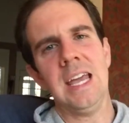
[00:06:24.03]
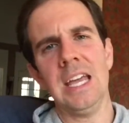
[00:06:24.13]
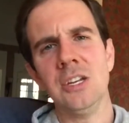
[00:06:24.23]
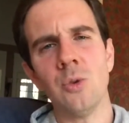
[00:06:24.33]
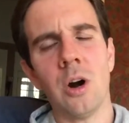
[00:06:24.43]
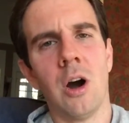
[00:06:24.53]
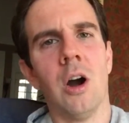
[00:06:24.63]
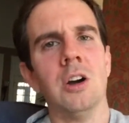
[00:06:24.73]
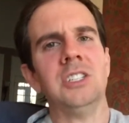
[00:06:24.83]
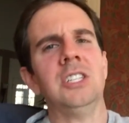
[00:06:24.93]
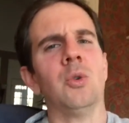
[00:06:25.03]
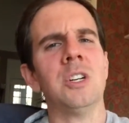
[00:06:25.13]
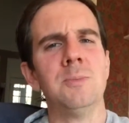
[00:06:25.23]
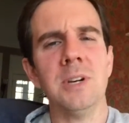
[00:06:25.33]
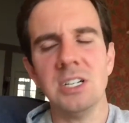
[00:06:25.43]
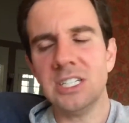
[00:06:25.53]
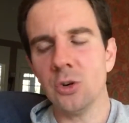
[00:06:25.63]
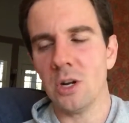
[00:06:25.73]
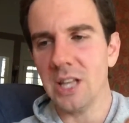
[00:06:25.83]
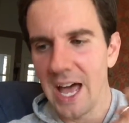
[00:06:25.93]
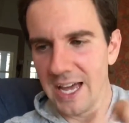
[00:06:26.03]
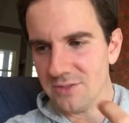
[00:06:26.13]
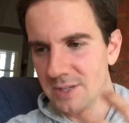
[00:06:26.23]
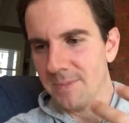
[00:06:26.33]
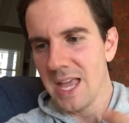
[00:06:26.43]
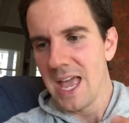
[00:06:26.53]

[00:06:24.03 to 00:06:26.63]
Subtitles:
into our hearts, into our spirits, into our lives.